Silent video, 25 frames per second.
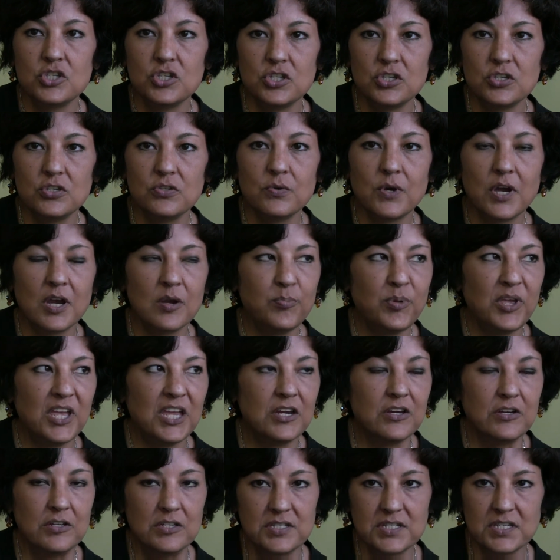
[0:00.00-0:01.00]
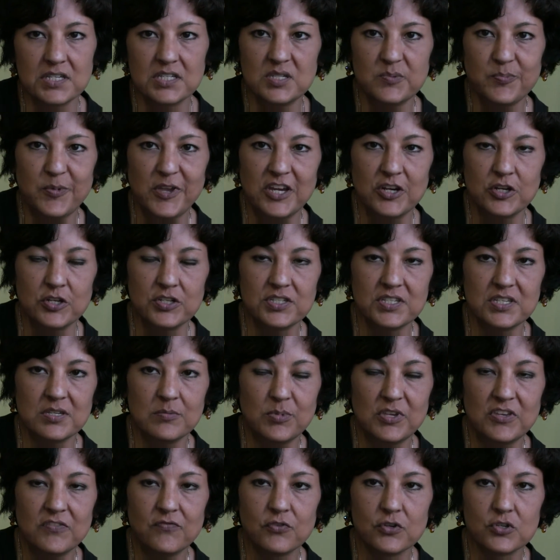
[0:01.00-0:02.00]
to our parents because parents could
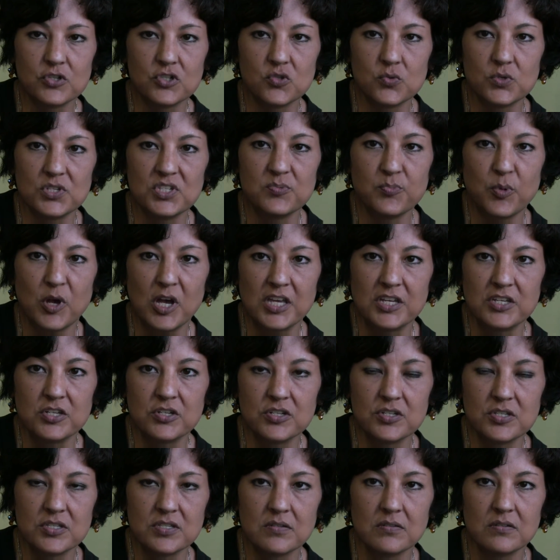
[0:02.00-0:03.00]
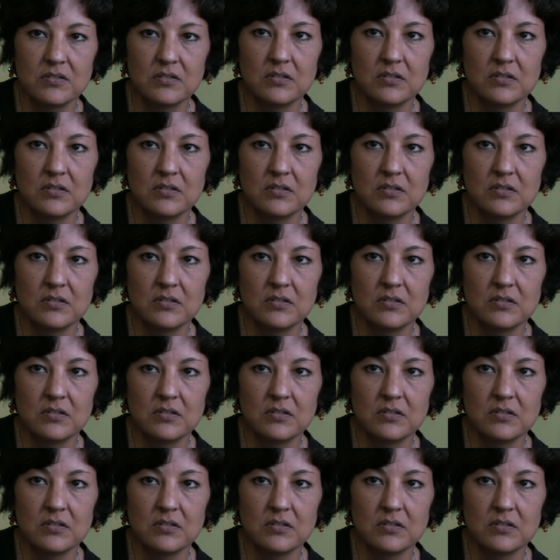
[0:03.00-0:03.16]
be first responders.